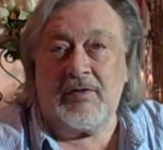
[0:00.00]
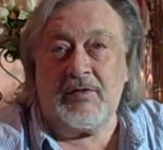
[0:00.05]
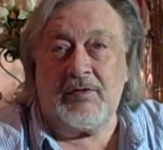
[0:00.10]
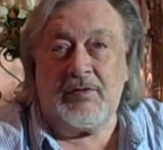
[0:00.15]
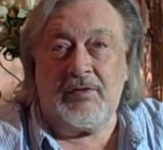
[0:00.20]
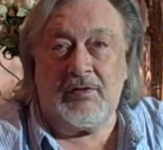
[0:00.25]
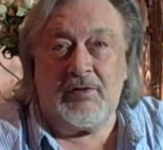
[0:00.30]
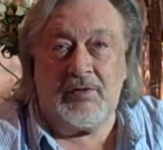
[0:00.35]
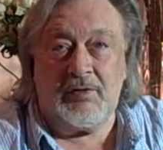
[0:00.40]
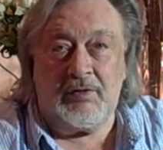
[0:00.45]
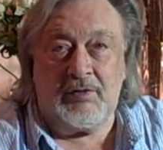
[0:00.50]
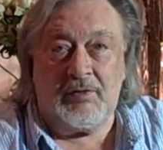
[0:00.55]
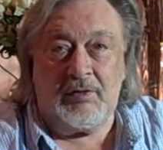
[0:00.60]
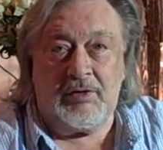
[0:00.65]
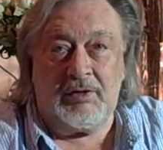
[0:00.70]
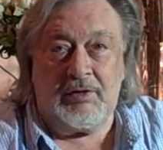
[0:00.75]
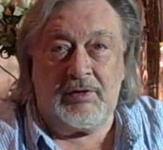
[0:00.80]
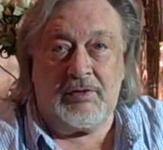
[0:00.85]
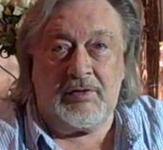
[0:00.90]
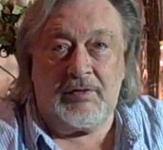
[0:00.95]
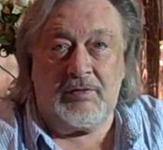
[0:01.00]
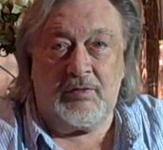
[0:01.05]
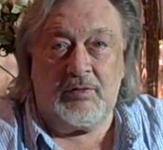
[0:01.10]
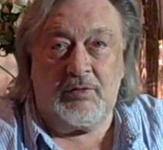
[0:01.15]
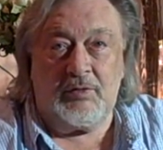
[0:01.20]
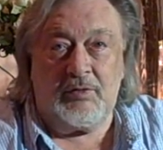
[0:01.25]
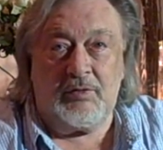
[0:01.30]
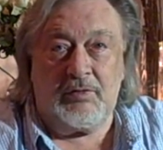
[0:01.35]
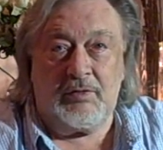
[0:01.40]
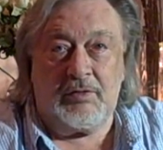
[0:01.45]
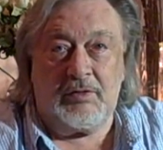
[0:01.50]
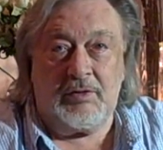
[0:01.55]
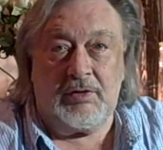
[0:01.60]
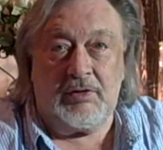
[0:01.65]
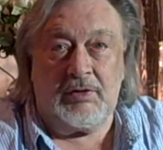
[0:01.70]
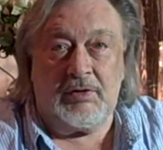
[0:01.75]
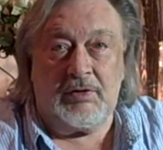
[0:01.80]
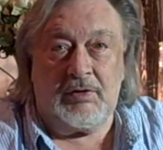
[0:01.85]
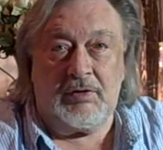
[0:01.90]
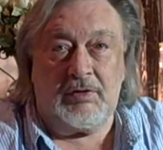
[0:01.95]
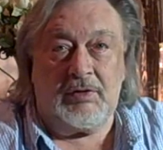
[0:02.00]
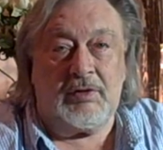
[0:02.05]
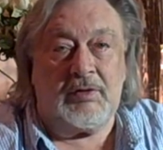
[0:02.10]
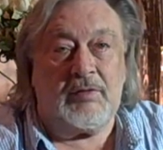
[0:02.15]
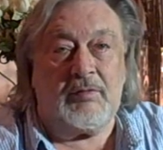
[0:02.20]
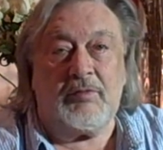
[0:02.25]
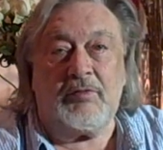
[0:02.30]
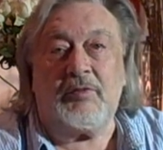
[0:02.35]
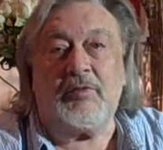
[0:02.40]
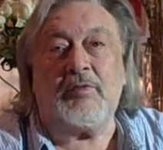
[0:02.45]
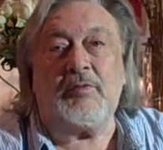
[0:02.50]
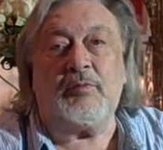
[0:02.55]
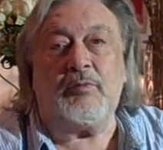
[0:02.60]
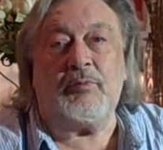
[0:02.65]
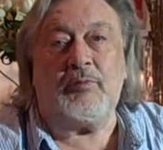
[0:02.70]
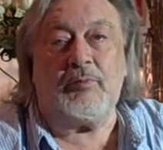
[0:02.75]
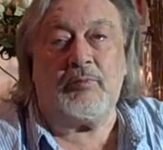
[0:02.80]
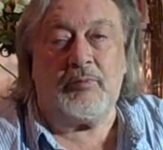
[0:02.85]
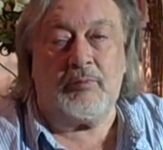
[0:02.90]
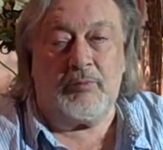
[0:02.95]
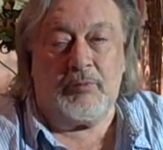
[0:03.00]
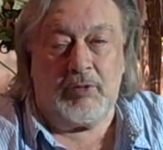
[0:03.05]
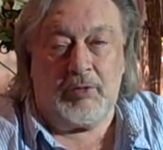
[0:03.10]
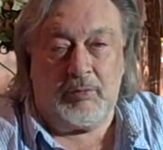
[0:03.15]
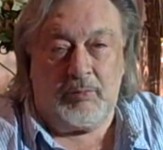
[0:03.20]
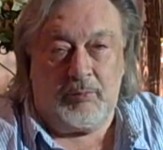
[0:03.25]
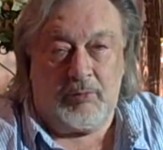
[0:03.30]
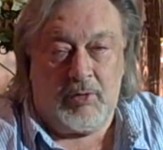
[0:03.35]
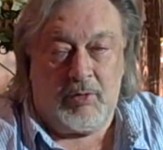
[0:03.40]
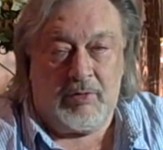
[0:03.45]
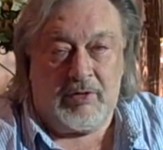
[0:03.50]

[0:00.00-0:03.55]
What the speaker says: He was Boeing's first test pilot, warplane test pilot.